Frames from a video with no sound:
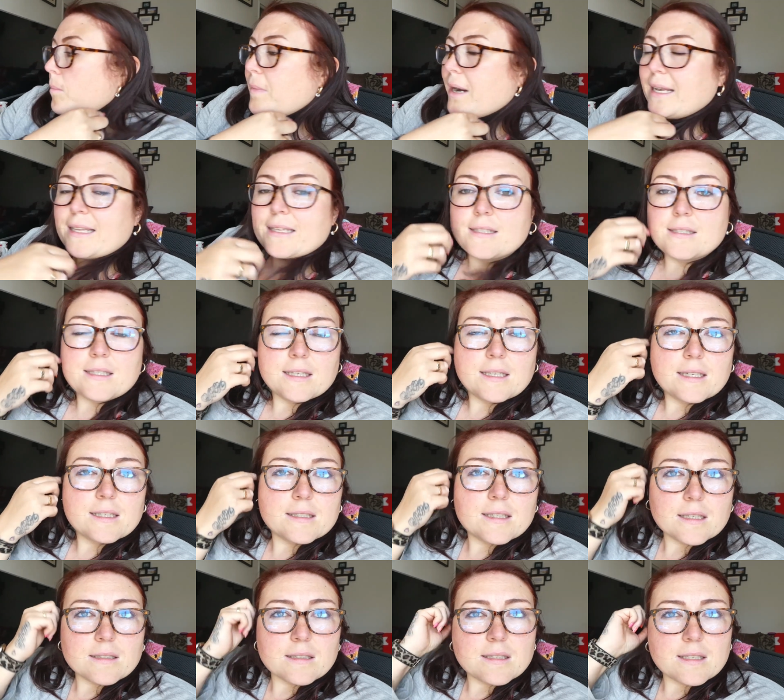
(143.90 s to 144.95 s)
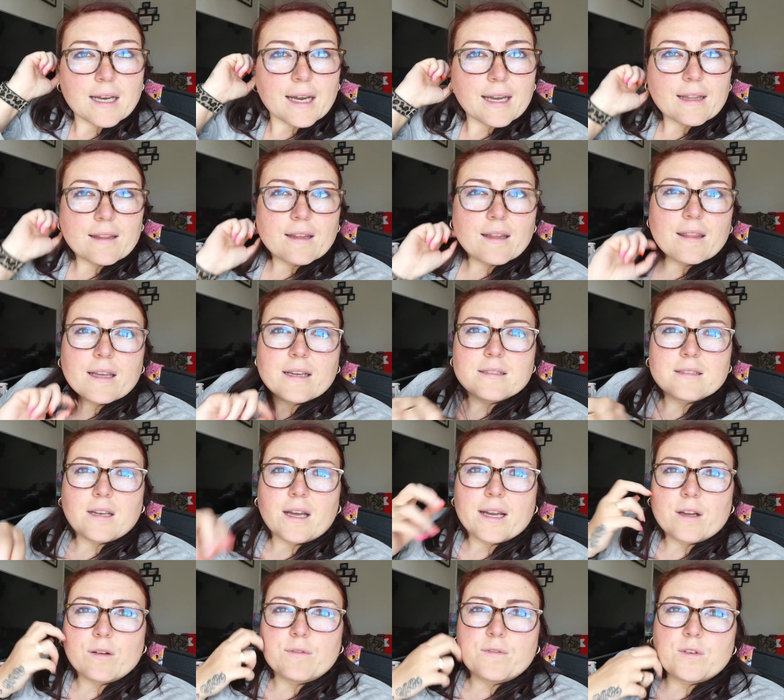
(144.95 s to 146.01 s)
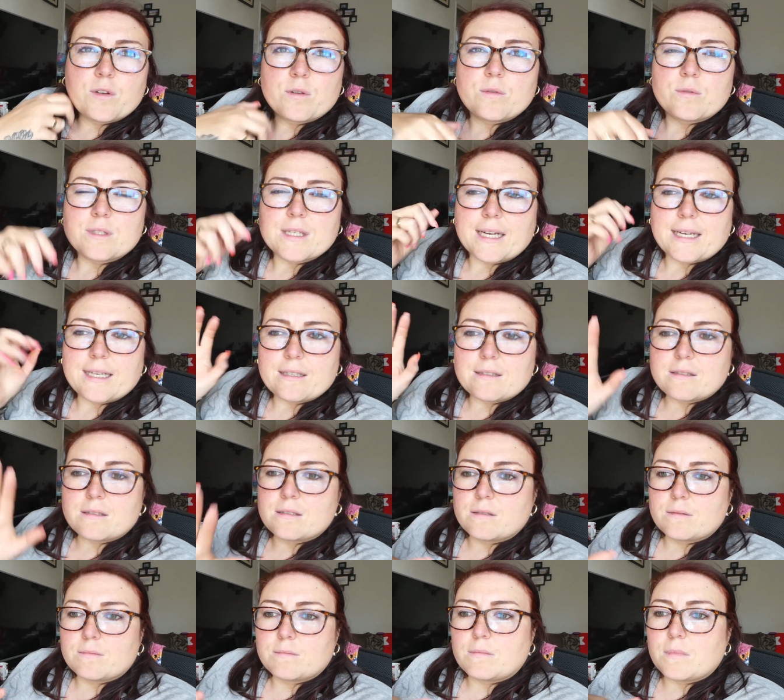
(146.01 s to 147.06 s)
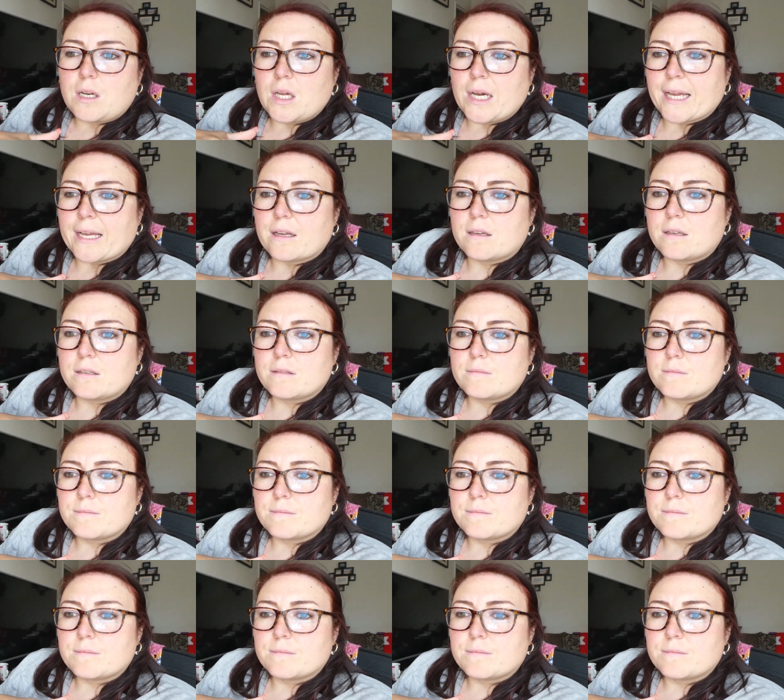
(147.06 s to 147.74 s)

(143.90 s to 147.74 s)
on my listing it does say that there's like a few days like